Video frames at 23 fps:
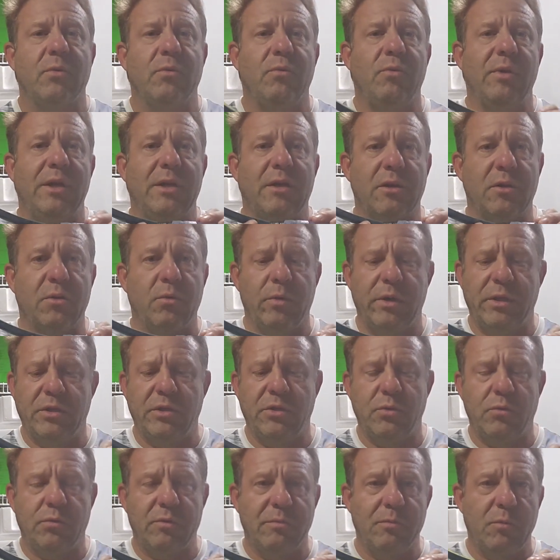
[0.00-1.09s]
We are going
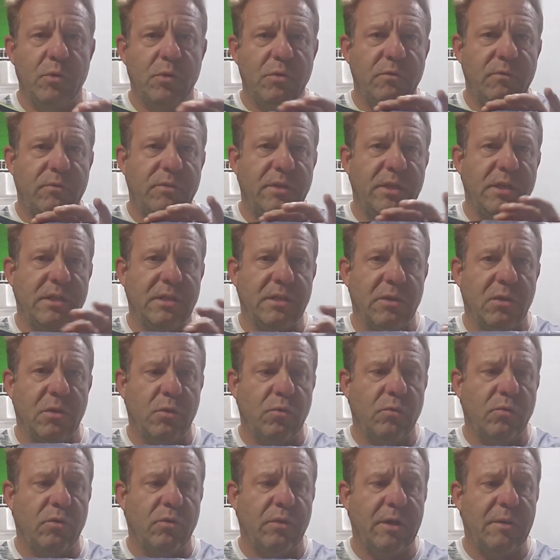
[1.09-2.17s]
to remove these
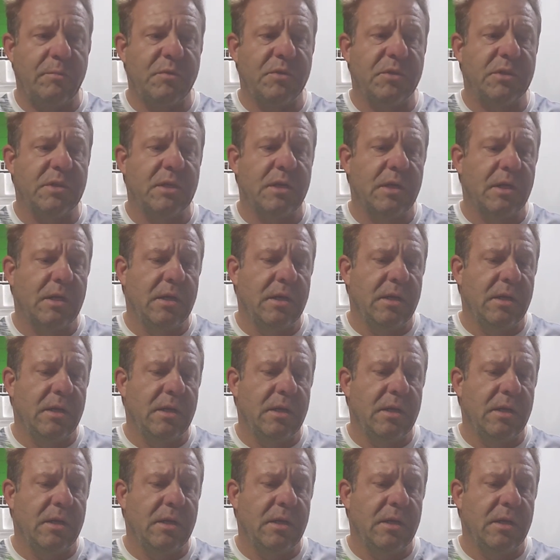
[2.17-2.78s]
old grips